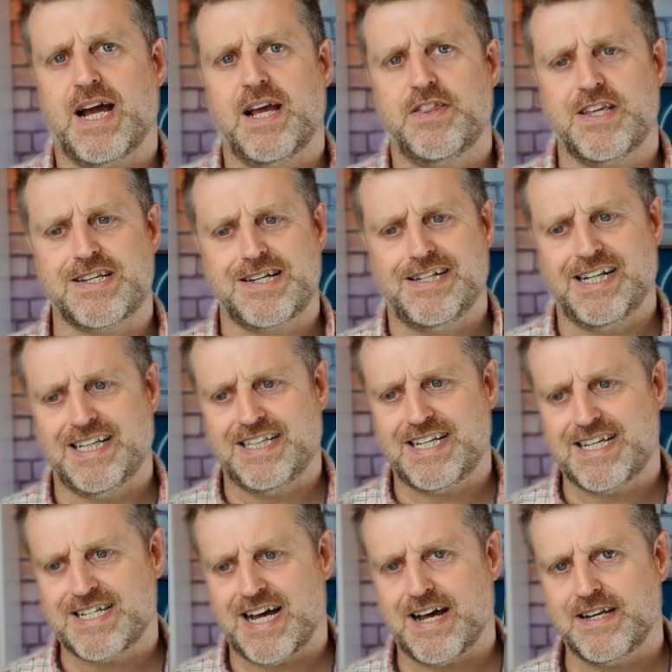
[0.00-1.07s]
that's clearly
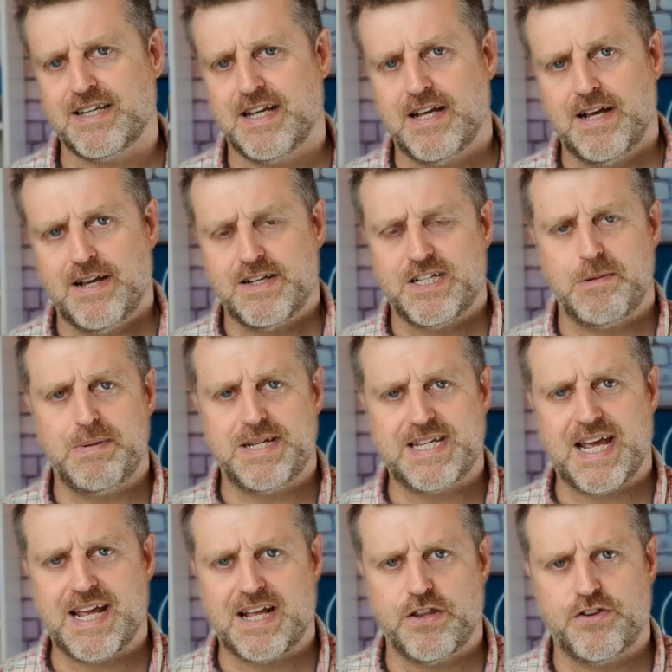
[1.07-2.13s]
designed to be
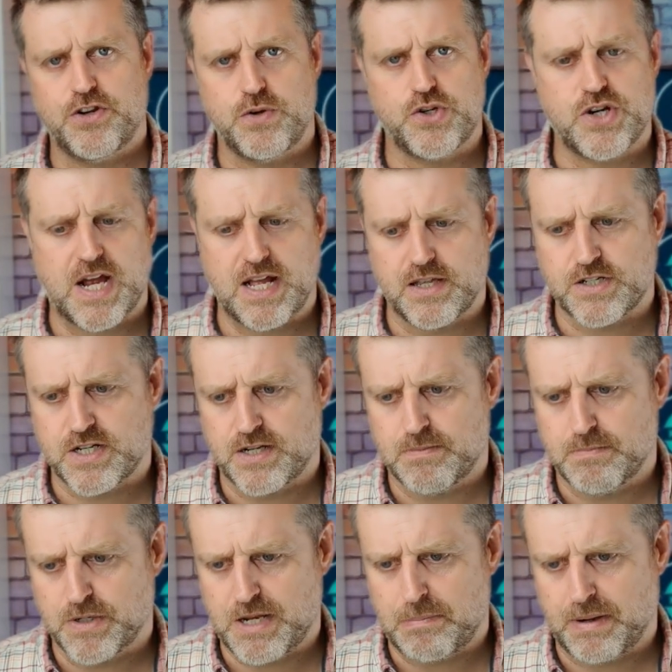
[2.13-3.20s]
taken through trails and
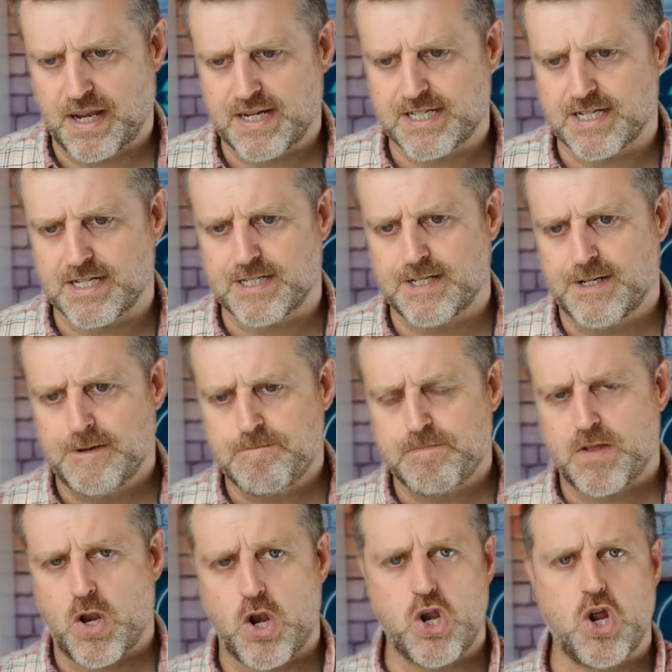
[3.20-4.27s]
muddy places,
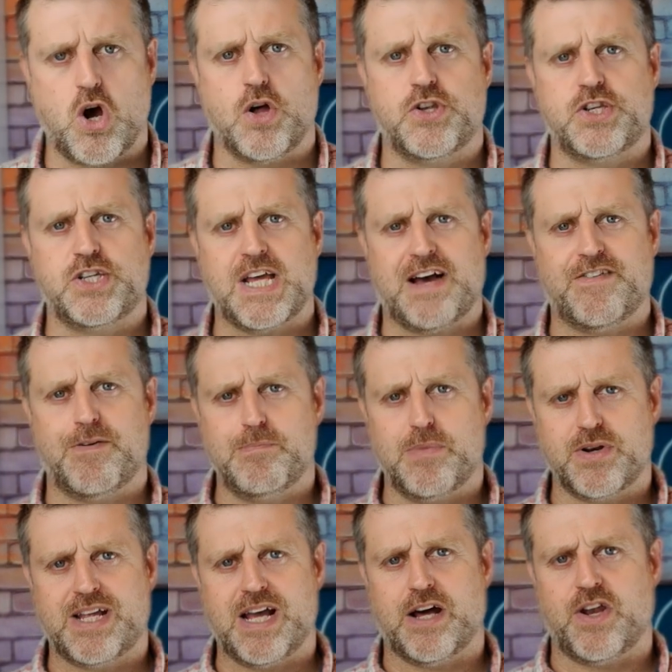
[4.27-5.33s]
not to have a
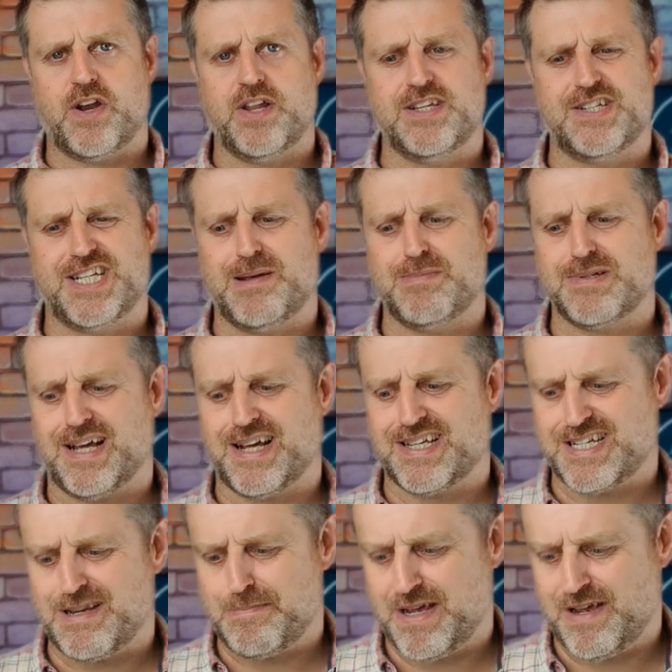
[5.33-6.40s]
mudguard on it seems like it's
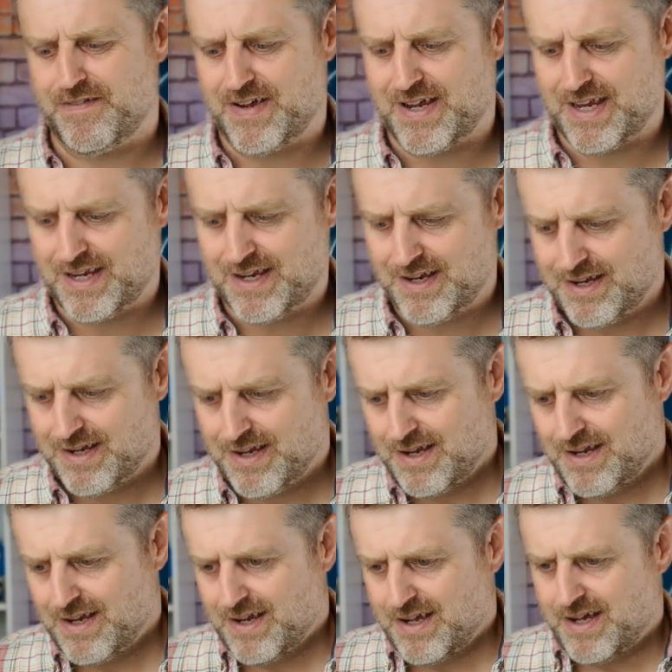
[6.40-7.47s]
a bit of an
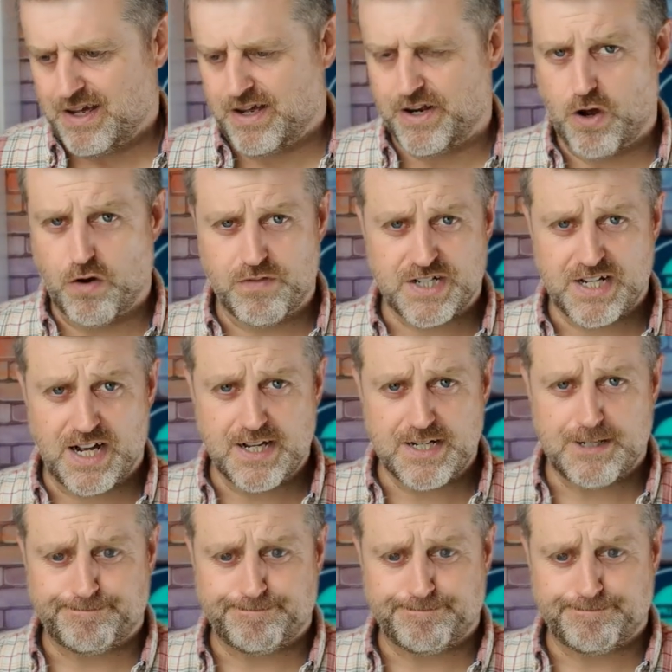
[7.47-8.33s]
oversight,